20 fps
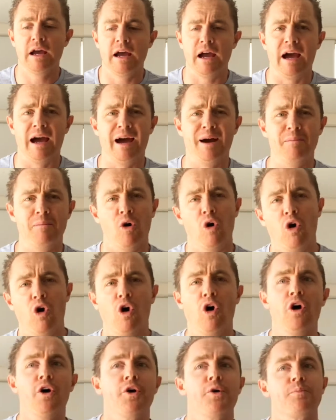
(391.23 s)

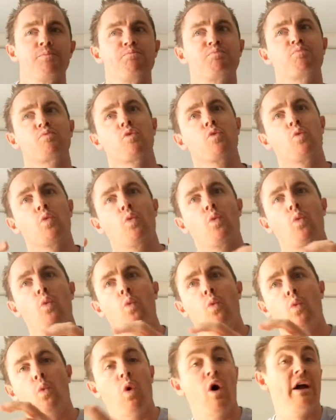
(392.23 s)
Or
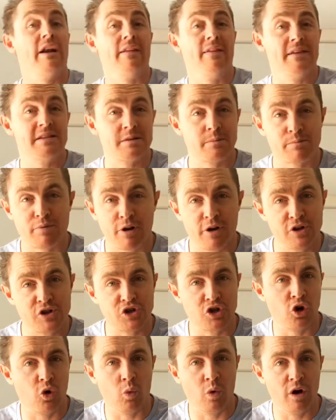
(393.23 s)
why did this approach
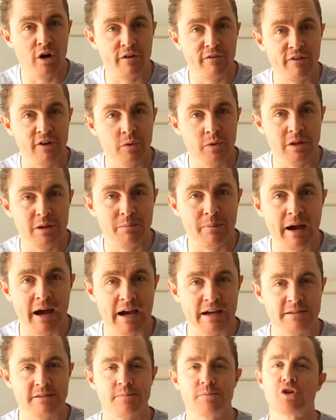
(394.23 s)
not work for you in the
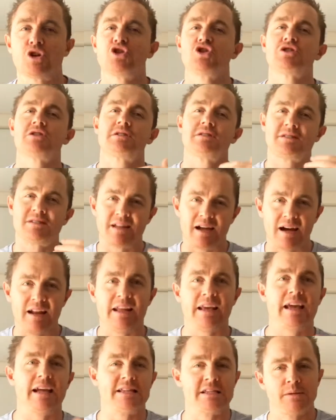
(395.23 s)
past? So just
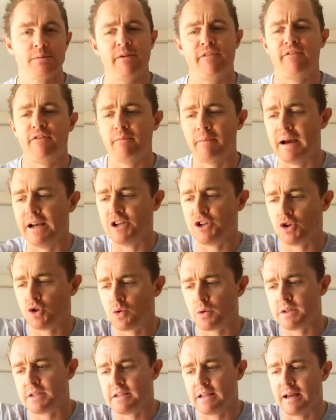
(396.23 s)
starting to get some information
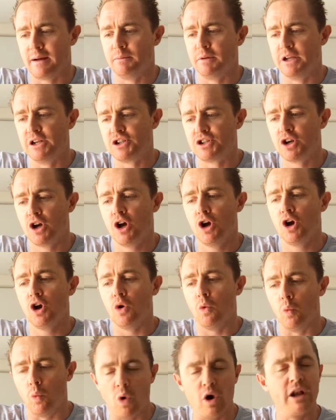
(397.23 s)
to establish
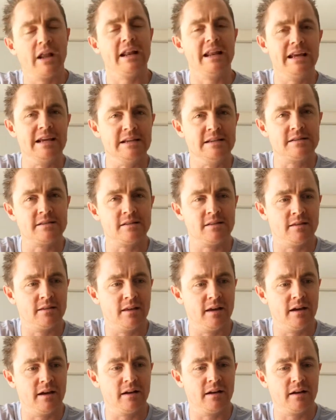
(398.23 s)
what it is
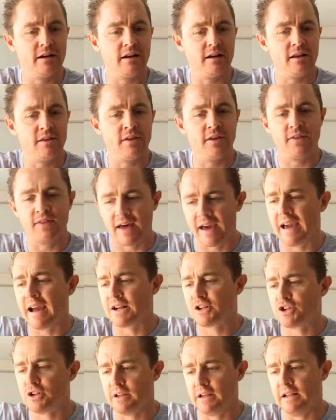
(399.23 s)
that they
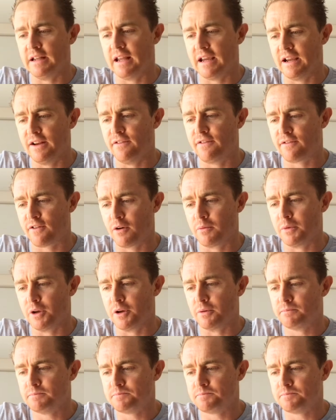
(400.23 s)
actually need from you.